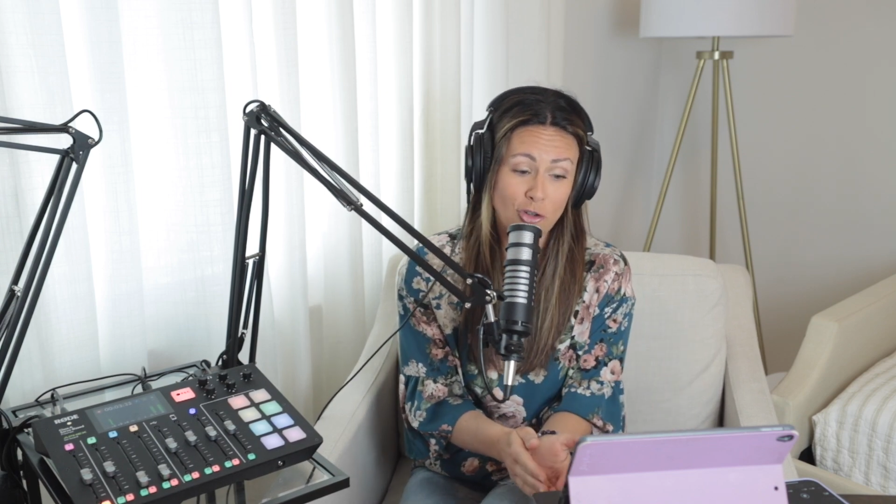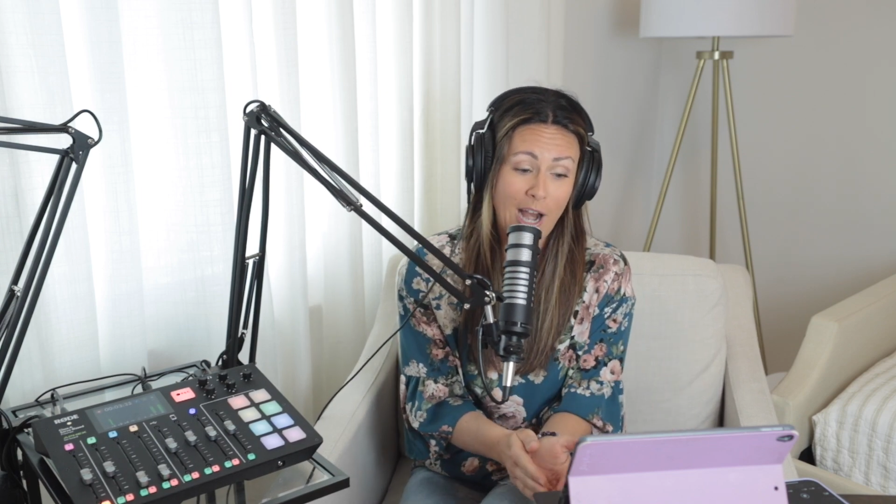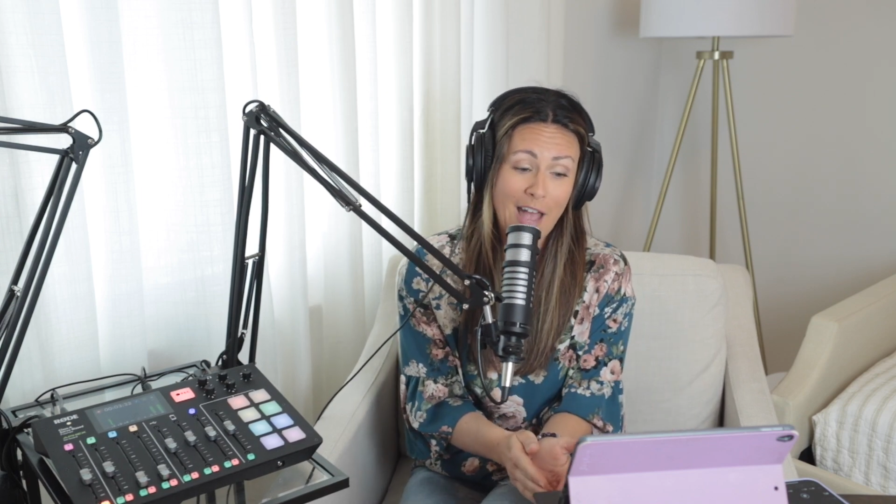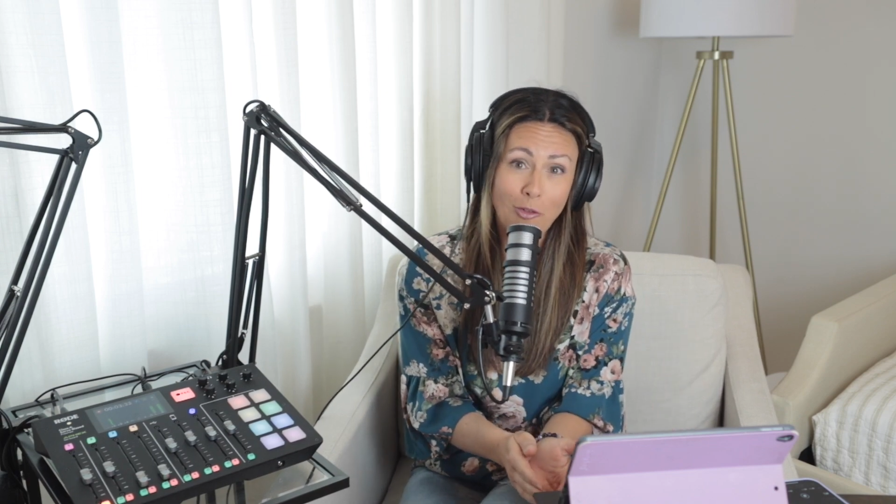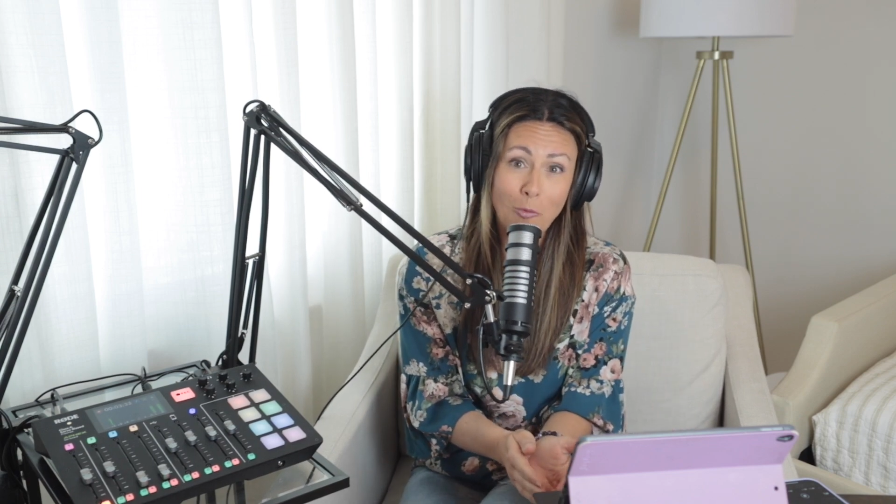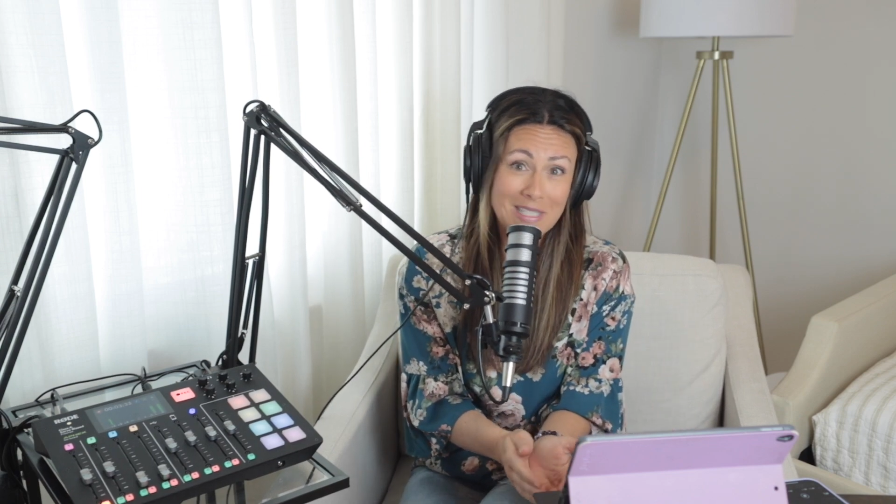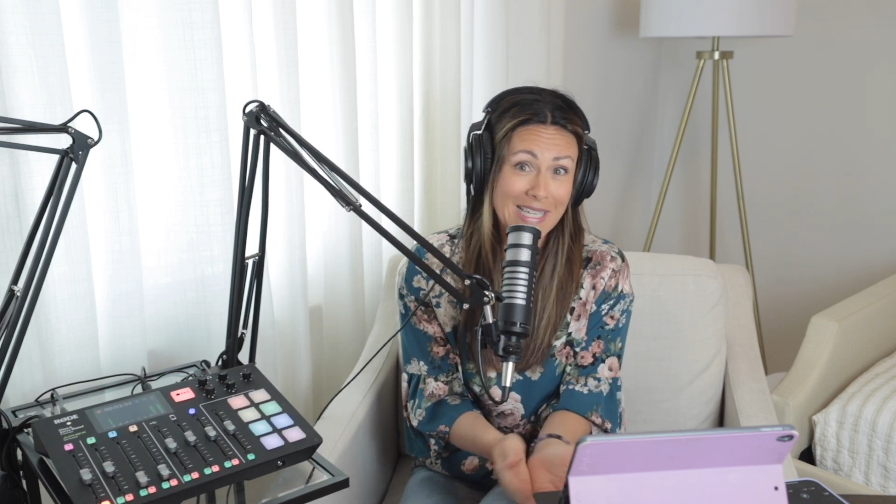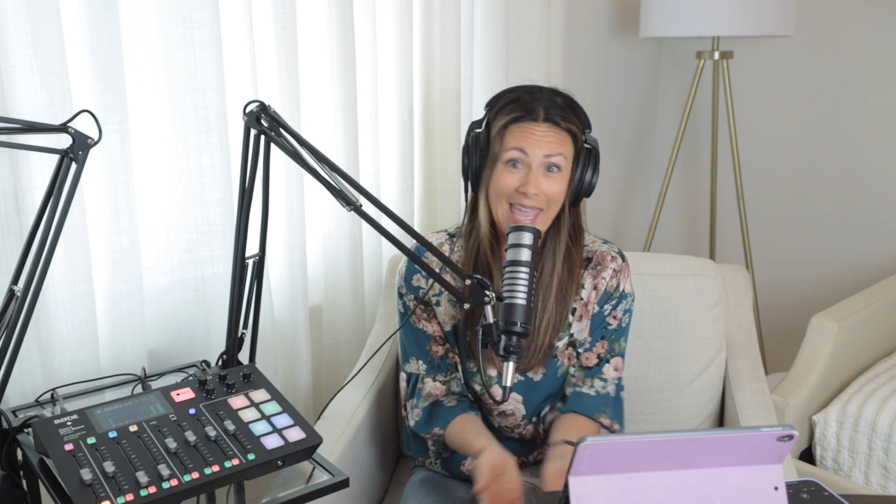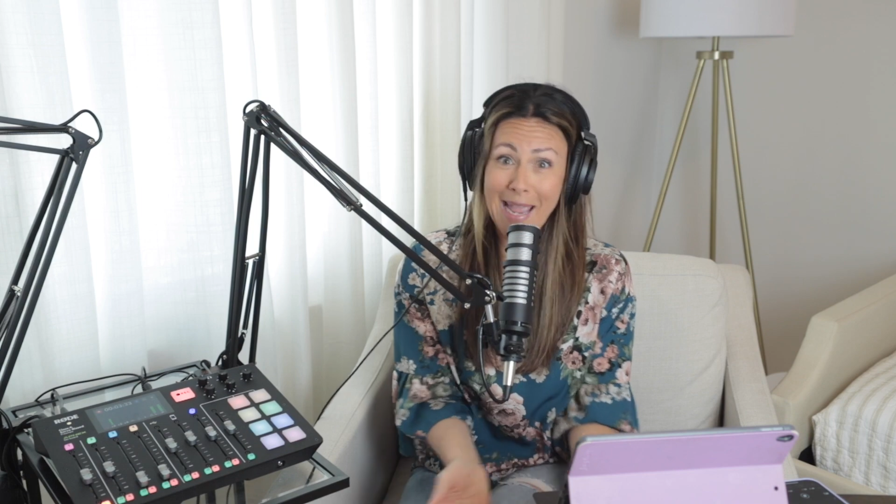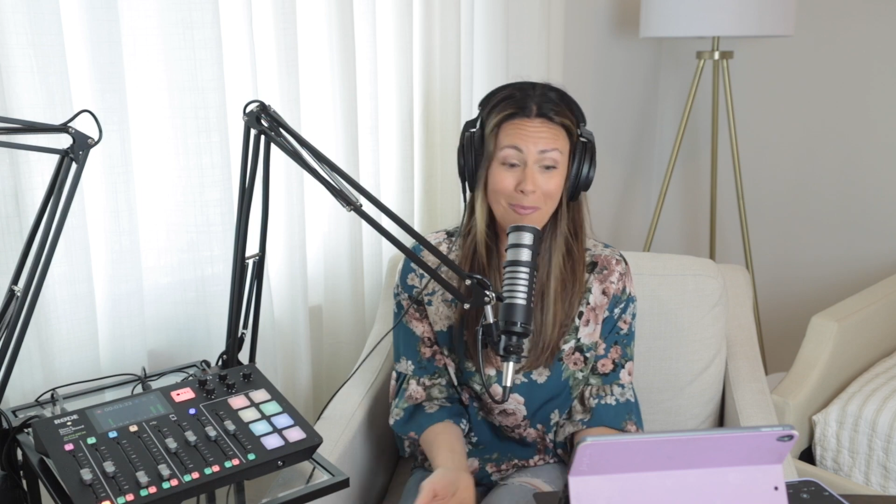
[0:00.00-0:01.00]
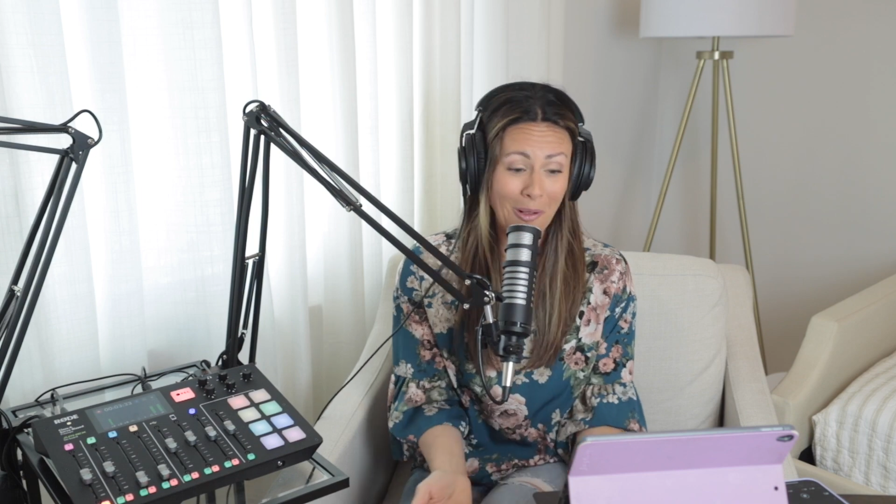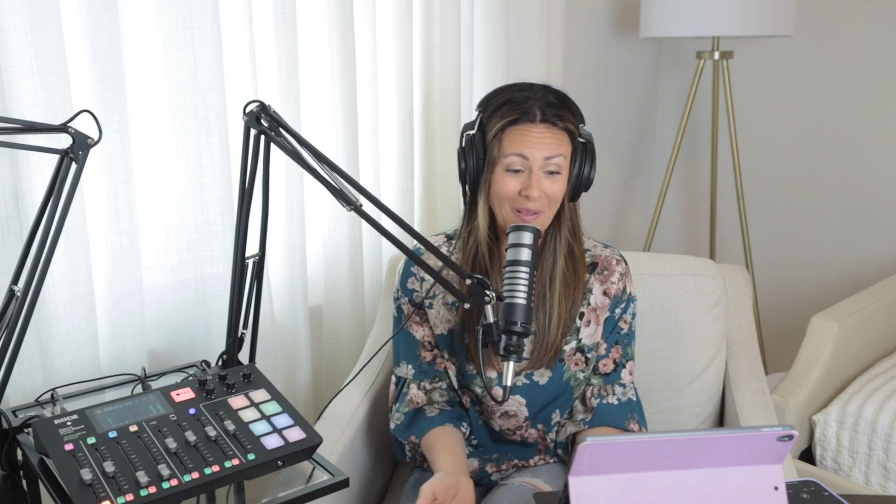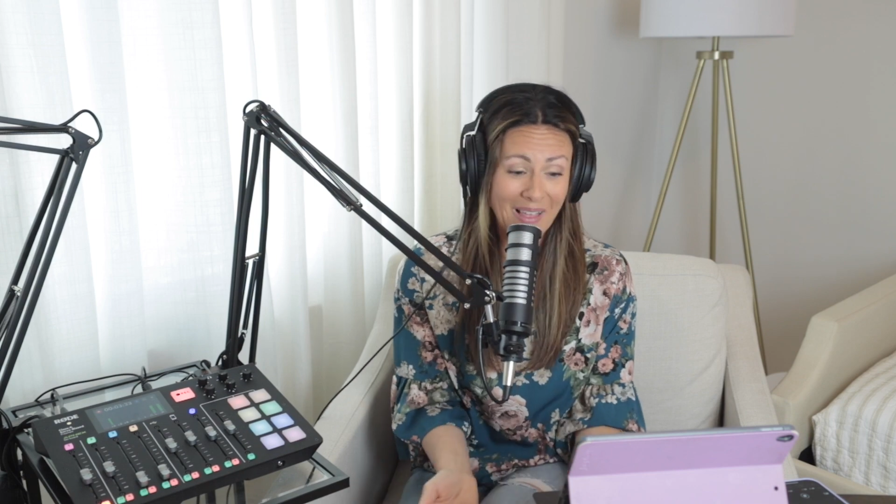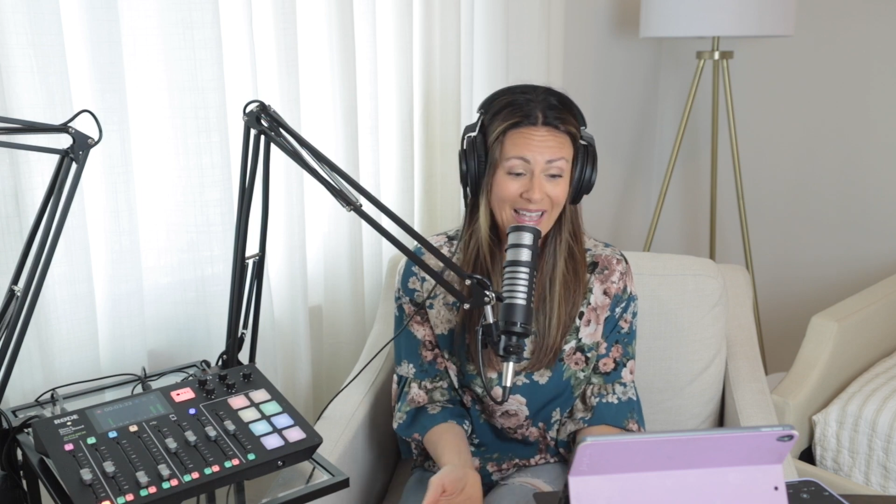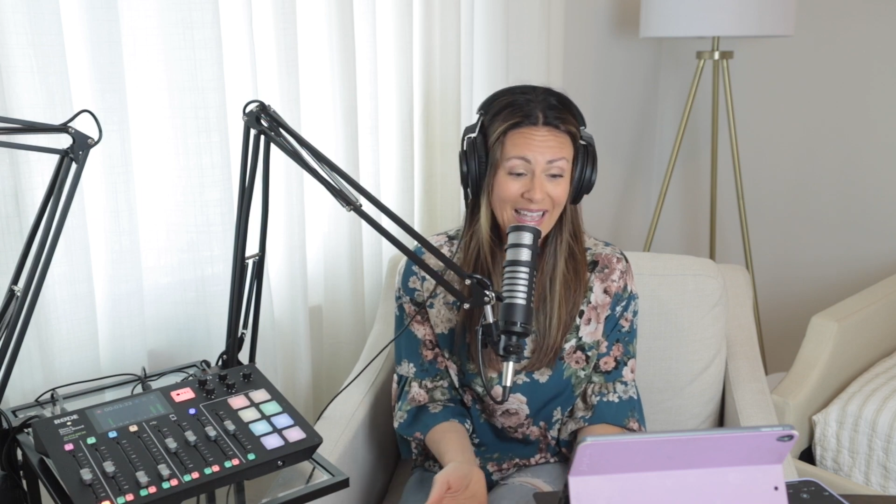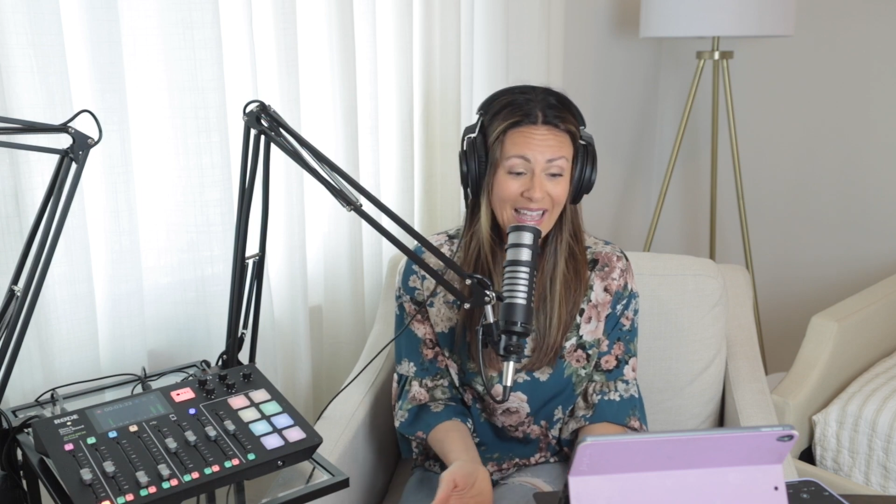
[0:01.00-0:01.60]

travel was a camel.